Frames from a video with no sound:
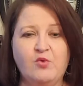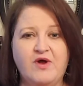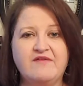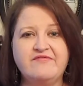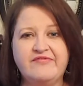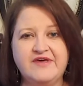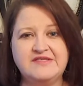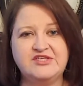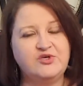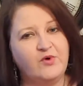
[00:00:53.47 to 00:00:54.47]
One of the
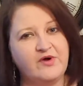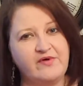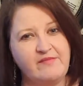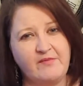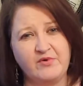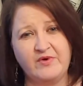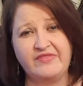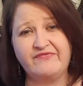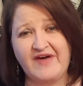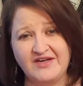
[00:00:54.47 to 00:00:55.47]
things that you want to remember
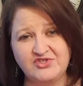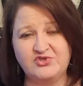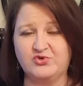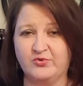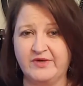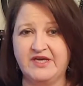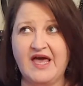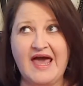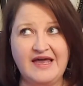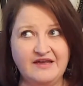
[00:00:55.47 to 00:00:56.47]
with fashion jewelry,
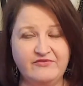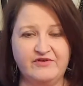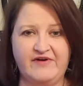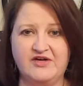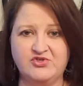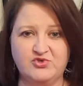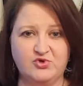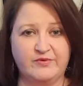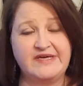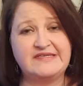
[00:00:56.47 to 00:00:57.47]
any of your fashion
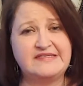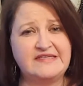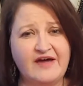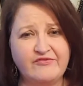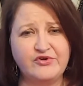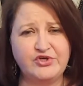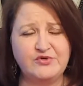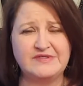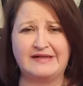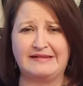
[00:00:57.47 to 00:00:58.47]
jewelry, is never to
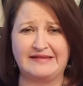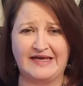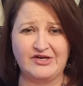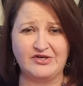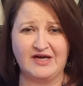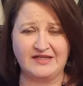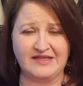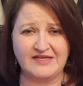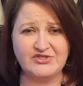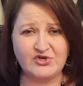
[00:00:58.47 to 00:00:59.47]
use a
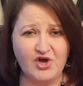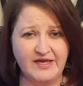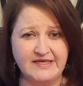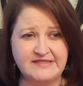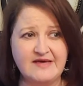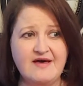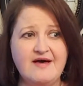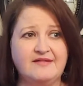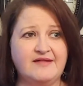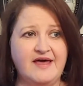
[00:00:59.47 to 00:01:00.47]
cleanser on it,
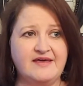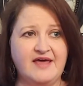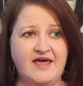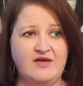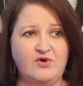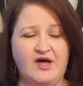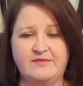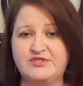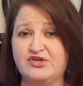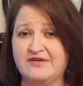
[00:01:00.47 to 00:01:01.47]
like a
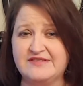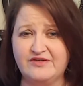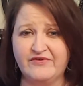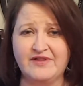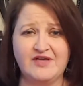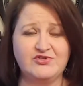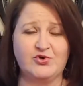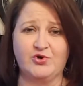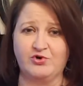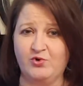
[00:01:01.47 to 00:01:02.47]
sterling silver cleanser
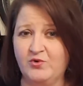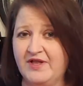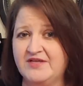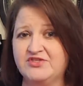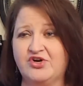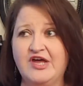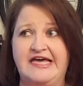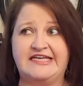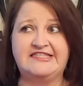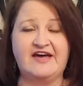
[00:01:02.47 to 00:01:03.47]
or a gold cleanser.
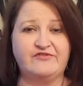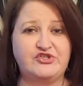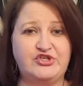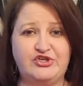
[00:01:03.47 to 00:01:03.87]
Never to